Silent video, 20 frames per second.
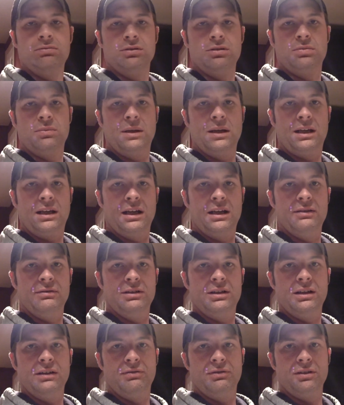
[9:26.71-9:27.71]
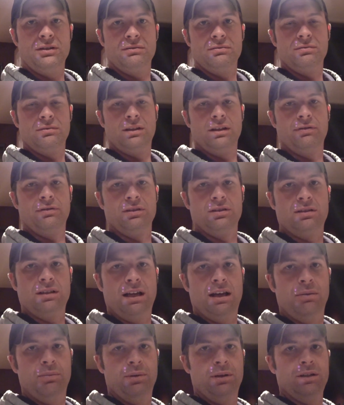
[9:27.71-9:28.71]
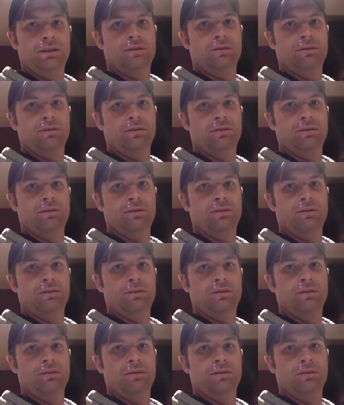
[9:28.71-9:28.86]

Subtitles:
we'll just make kind of a different style beer.